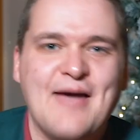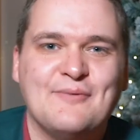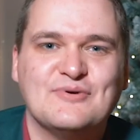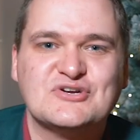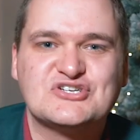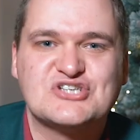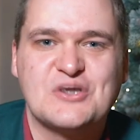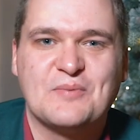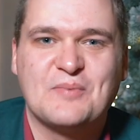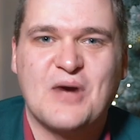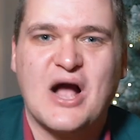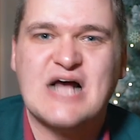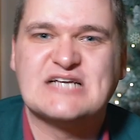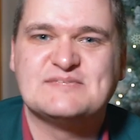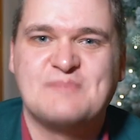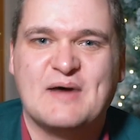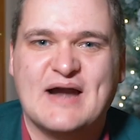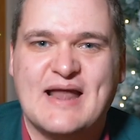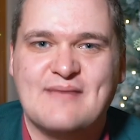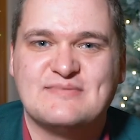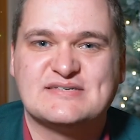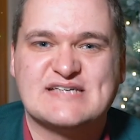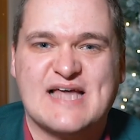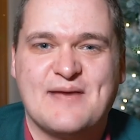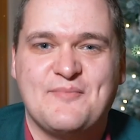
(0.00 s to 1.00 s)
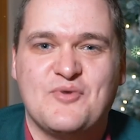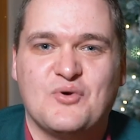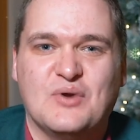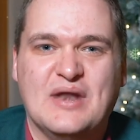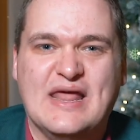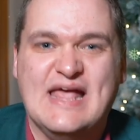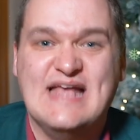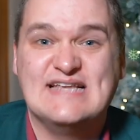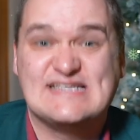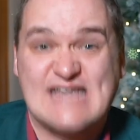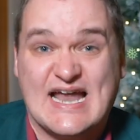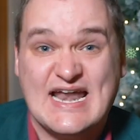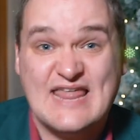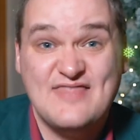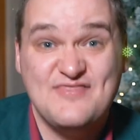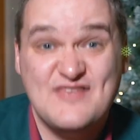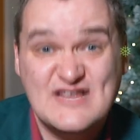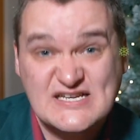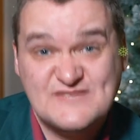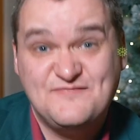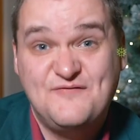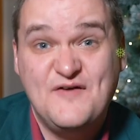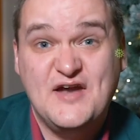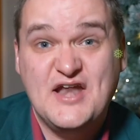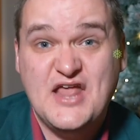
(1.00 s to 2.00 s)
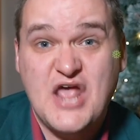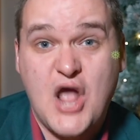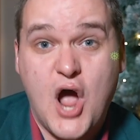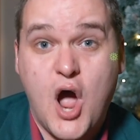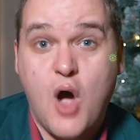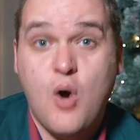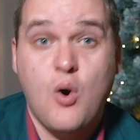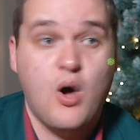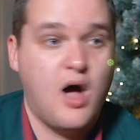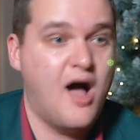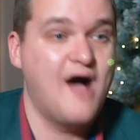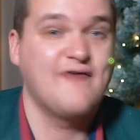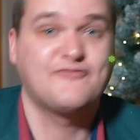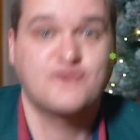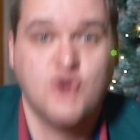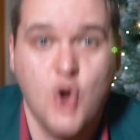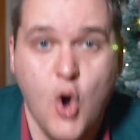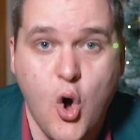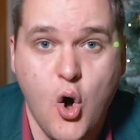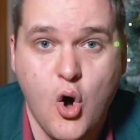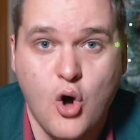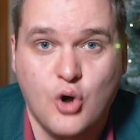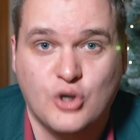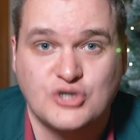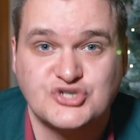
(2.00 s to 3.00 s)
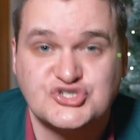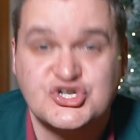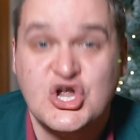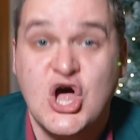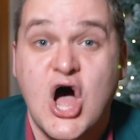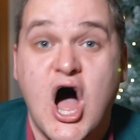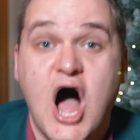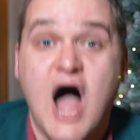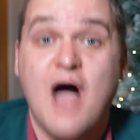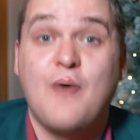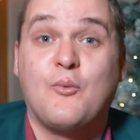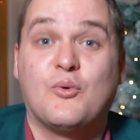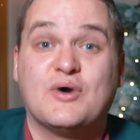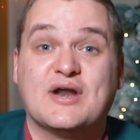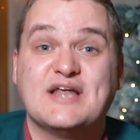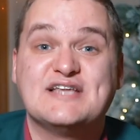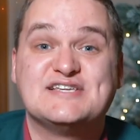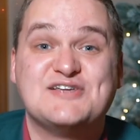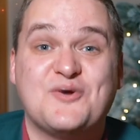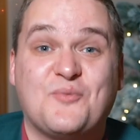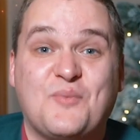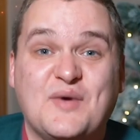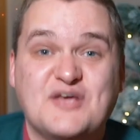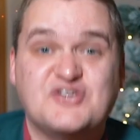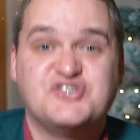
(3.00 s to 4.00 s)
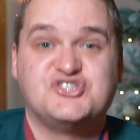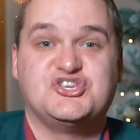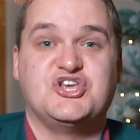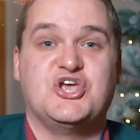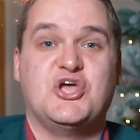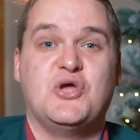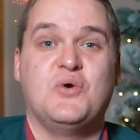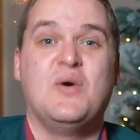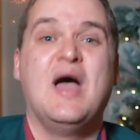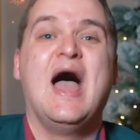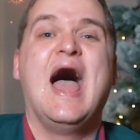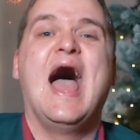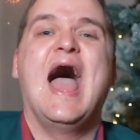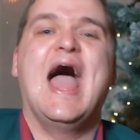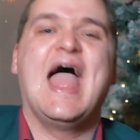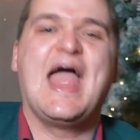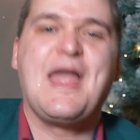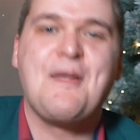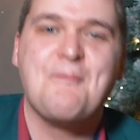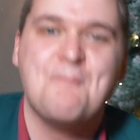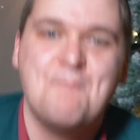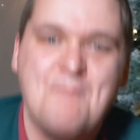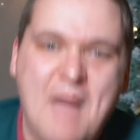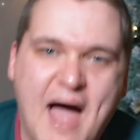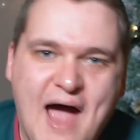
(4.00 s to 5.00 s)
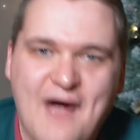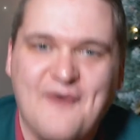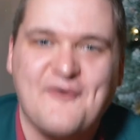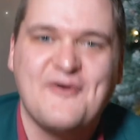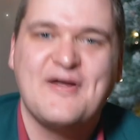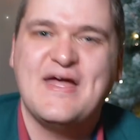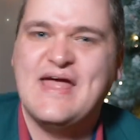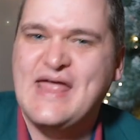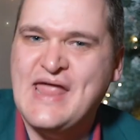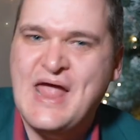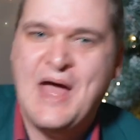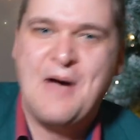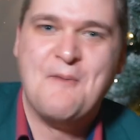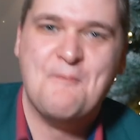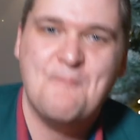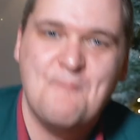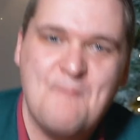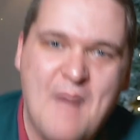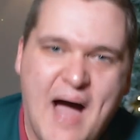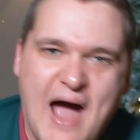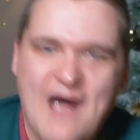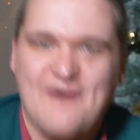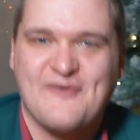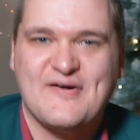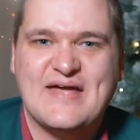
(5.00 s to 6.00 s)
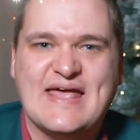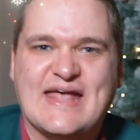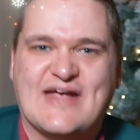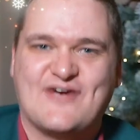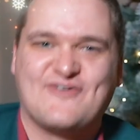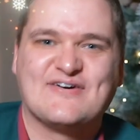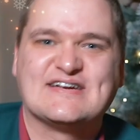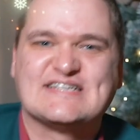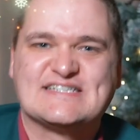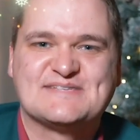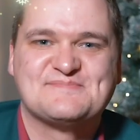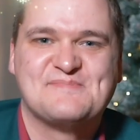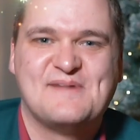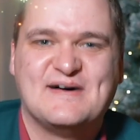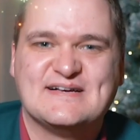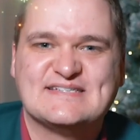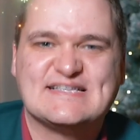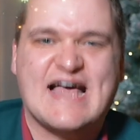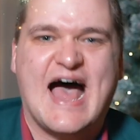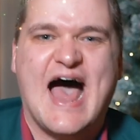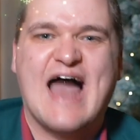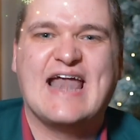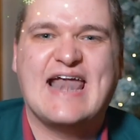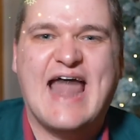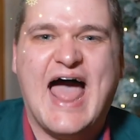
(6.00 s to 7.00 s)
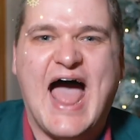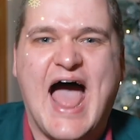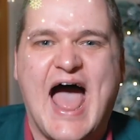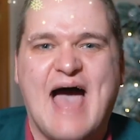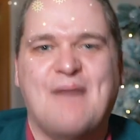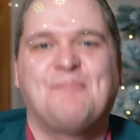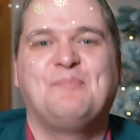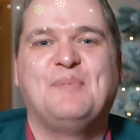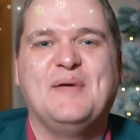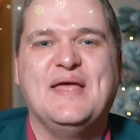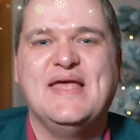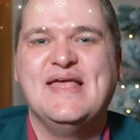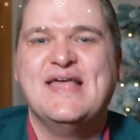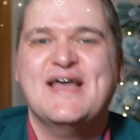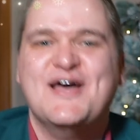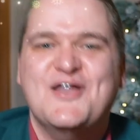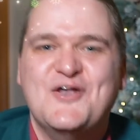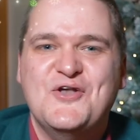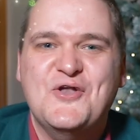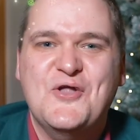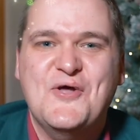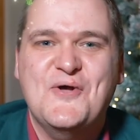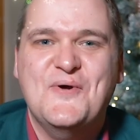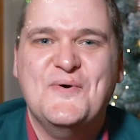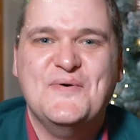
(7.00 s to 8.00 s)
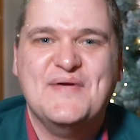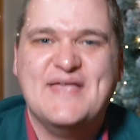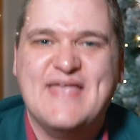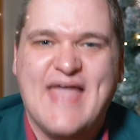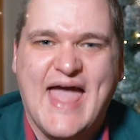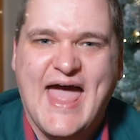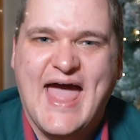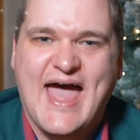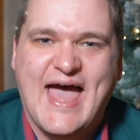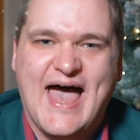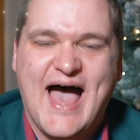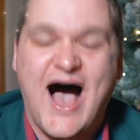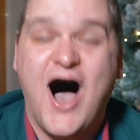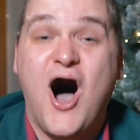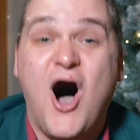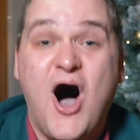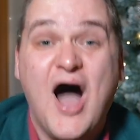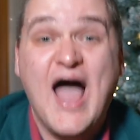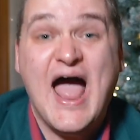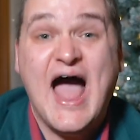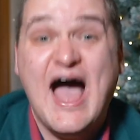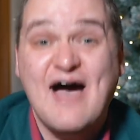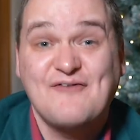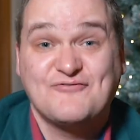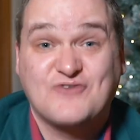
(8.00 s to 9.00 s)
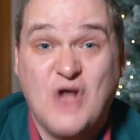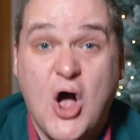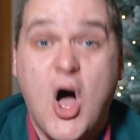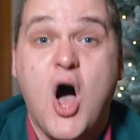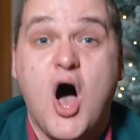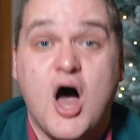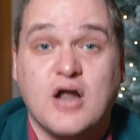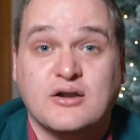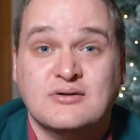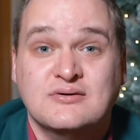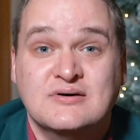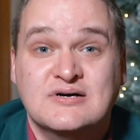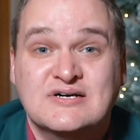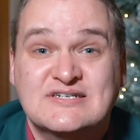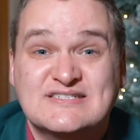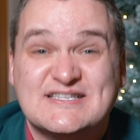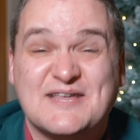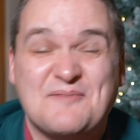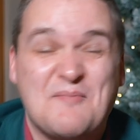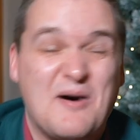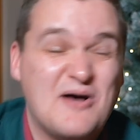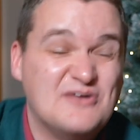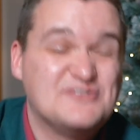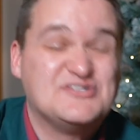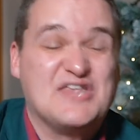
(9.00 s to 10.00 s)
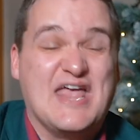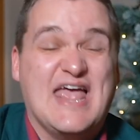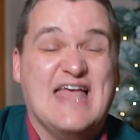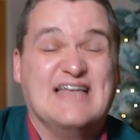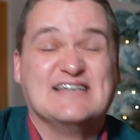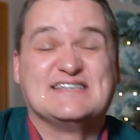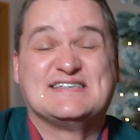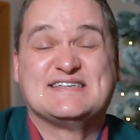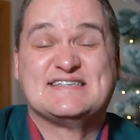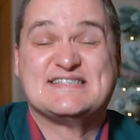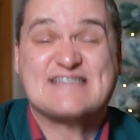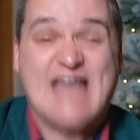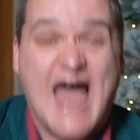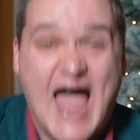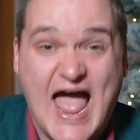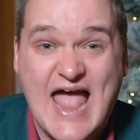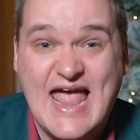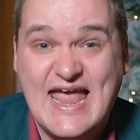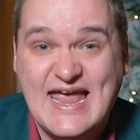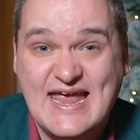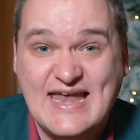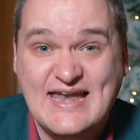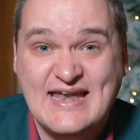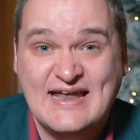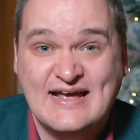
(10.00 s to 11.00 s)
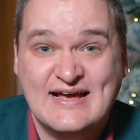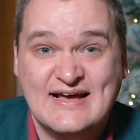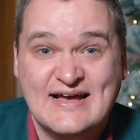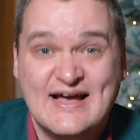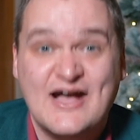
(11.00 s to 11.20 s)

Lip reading: what's up guys, my name is Samuel Leeds, and in this video, of course, I wanted to wish you a Merry, Merry Christmas and a Happy New Year. I have got the most insane